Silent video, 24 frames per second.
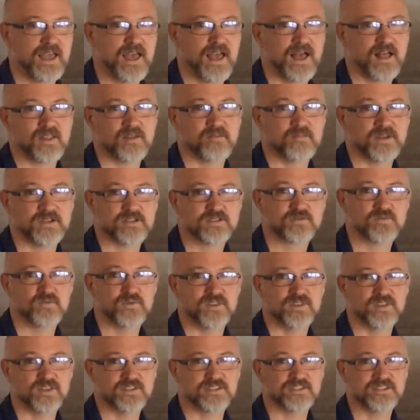elements
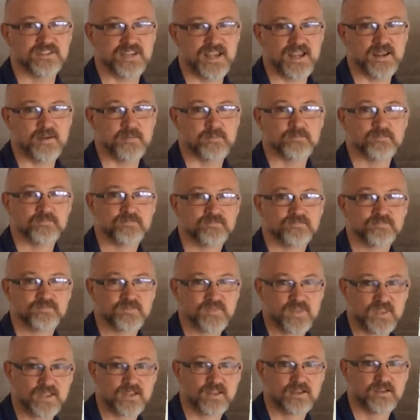with the same
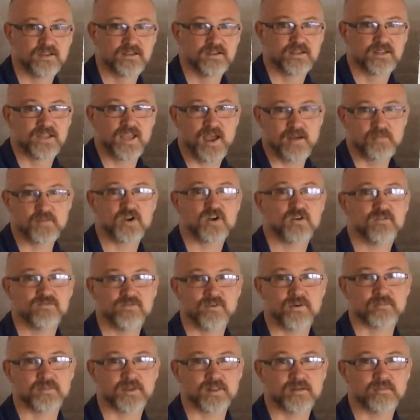chemical
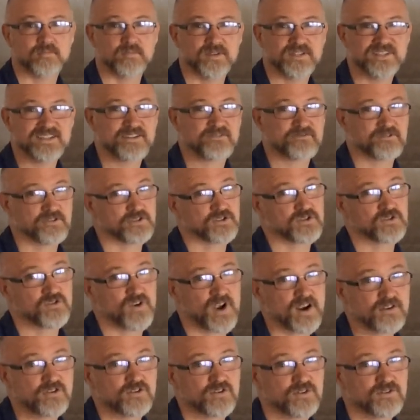formula but different
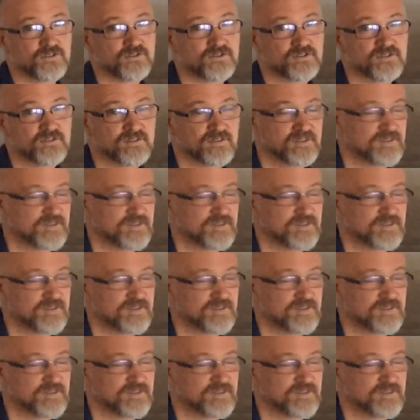structures.